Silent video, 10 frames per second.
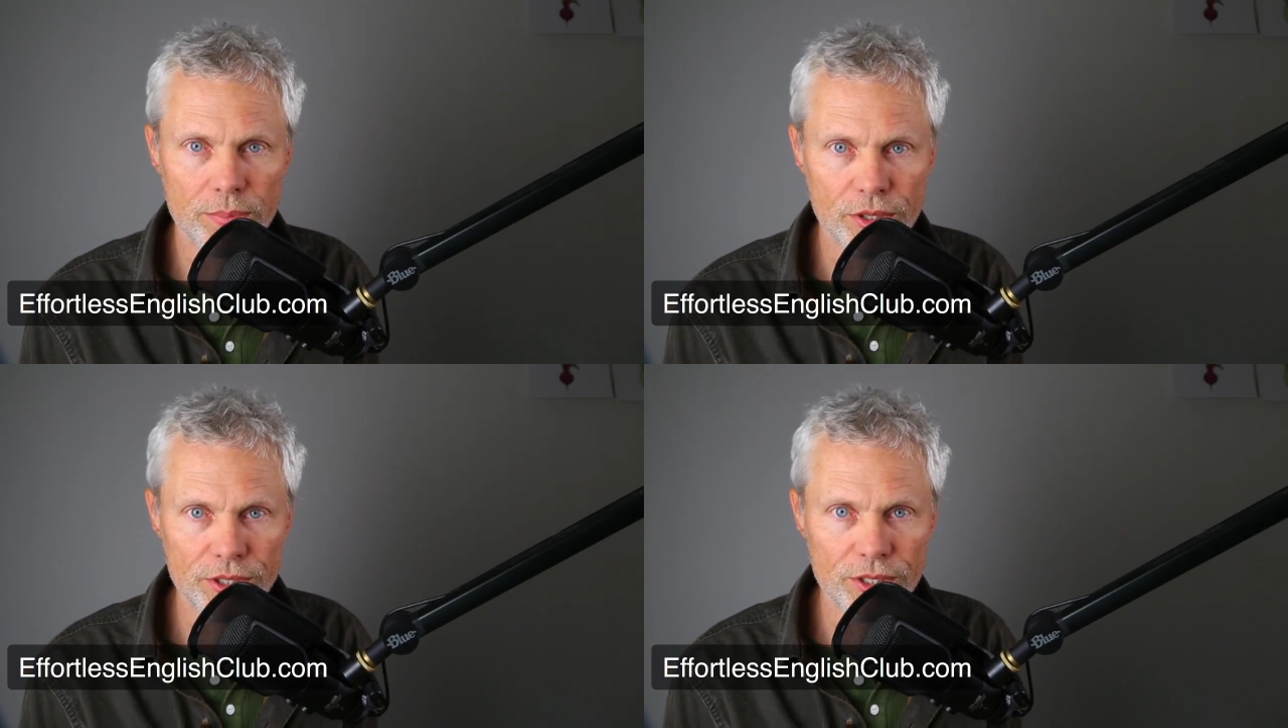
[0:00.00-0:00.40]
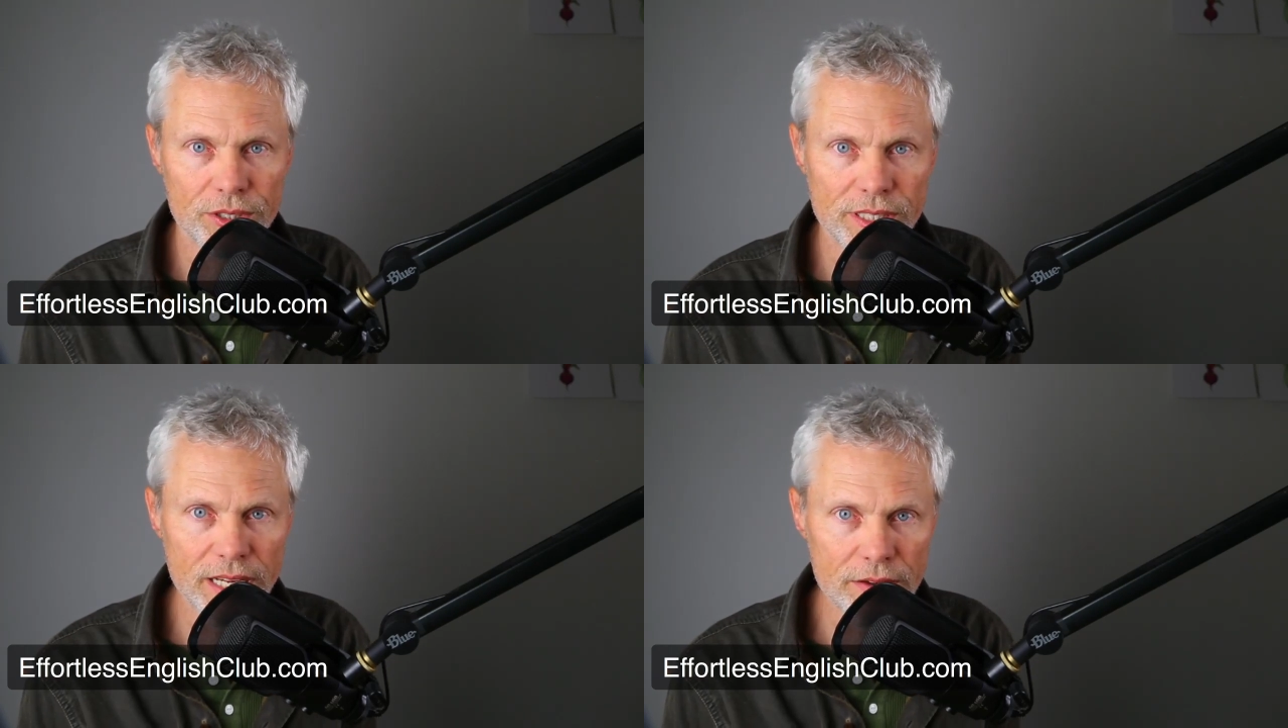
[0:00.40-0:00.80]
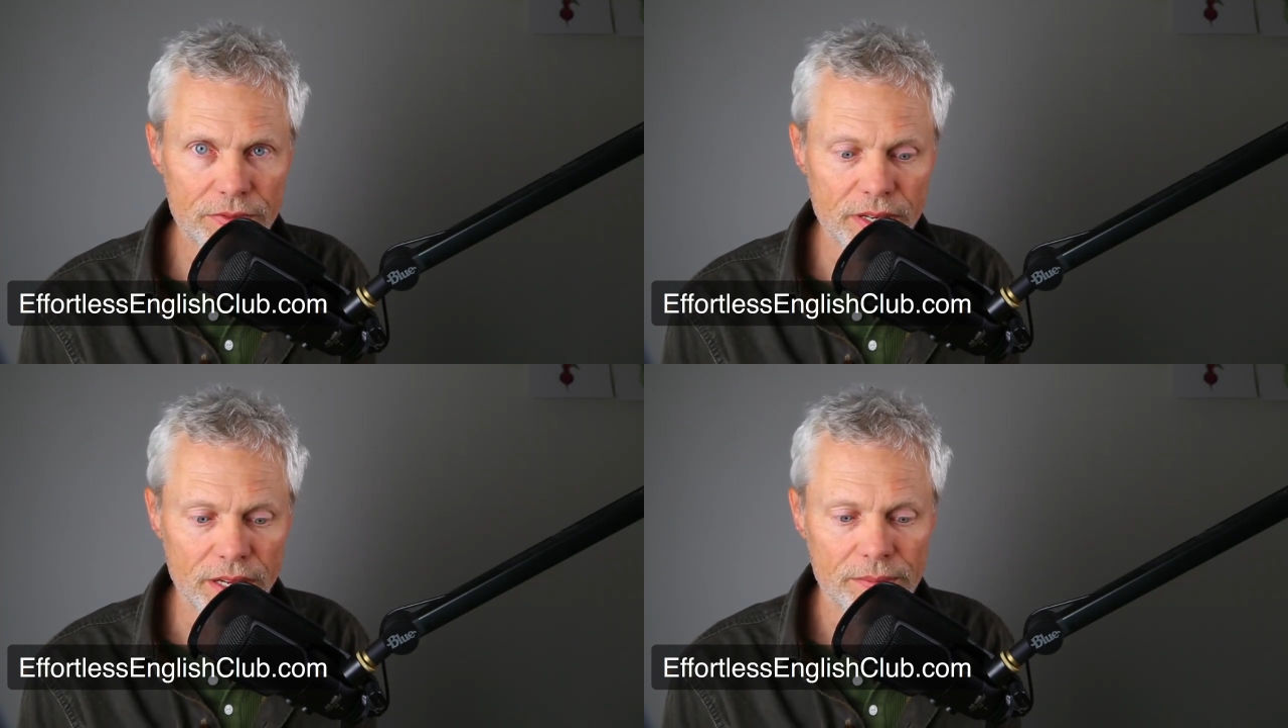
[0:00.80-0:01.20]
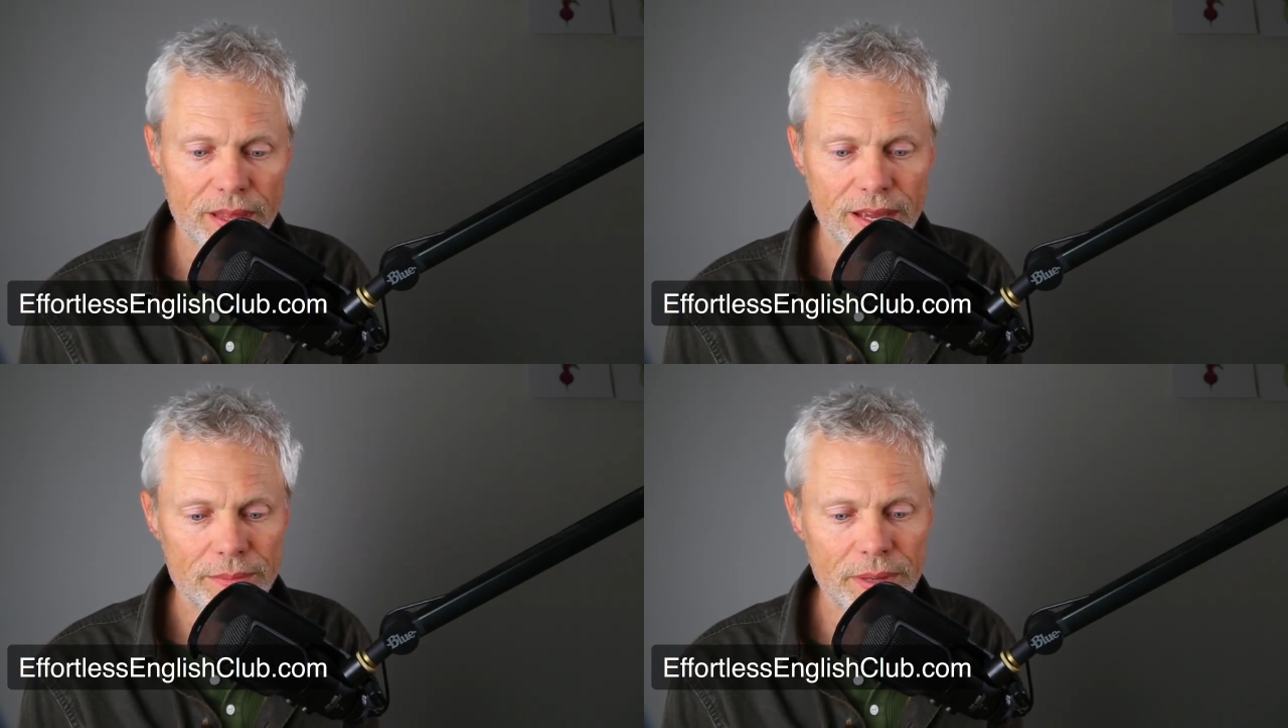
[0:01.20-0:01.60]
personal safety.
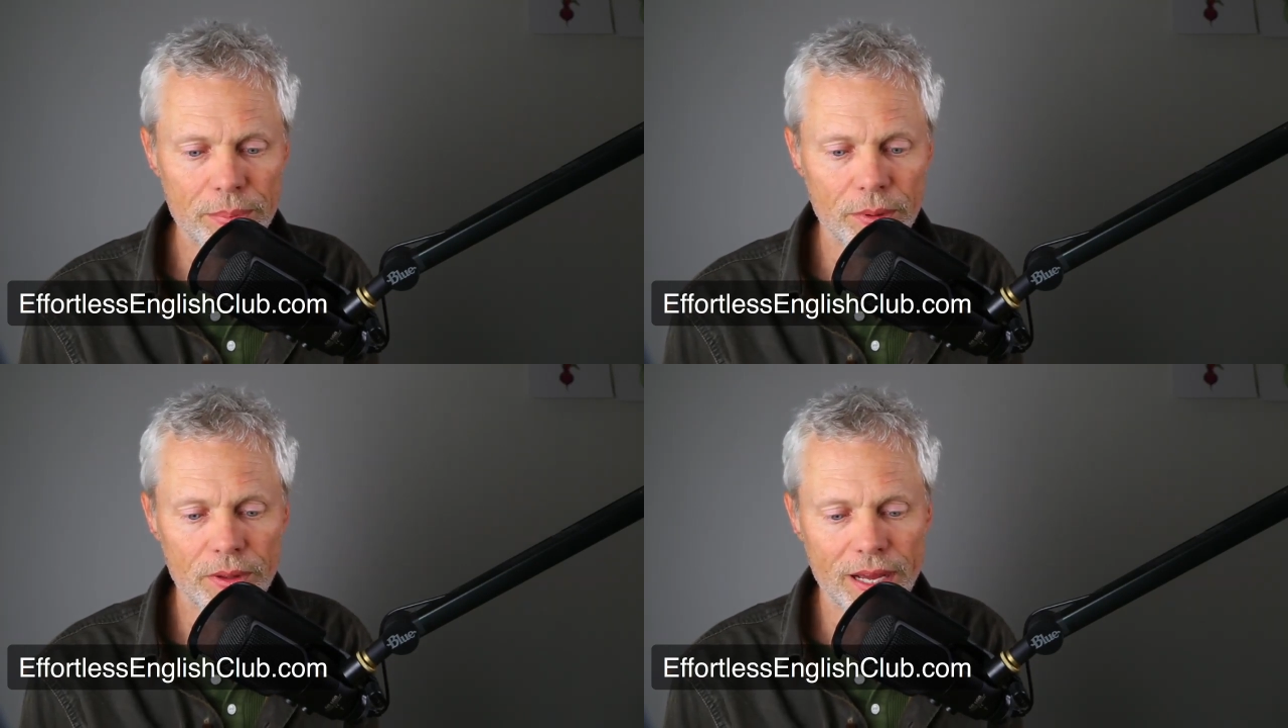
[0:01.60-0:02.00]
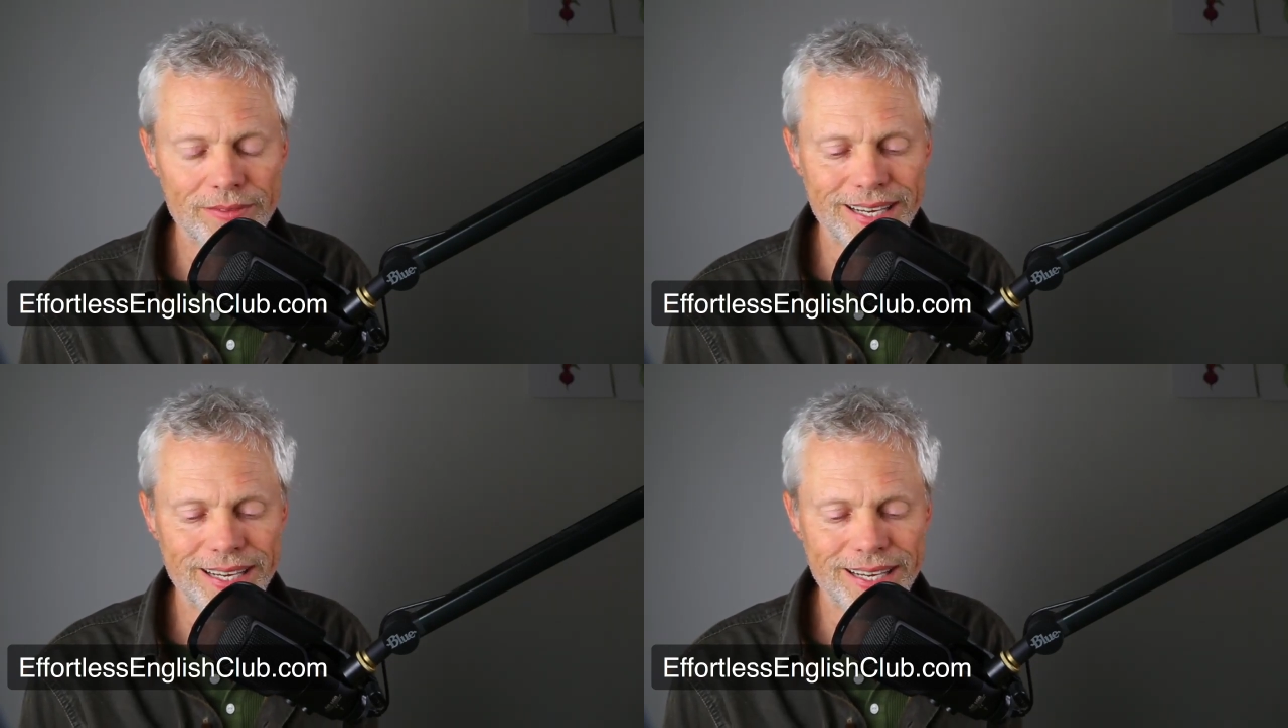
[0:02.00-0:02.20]
People have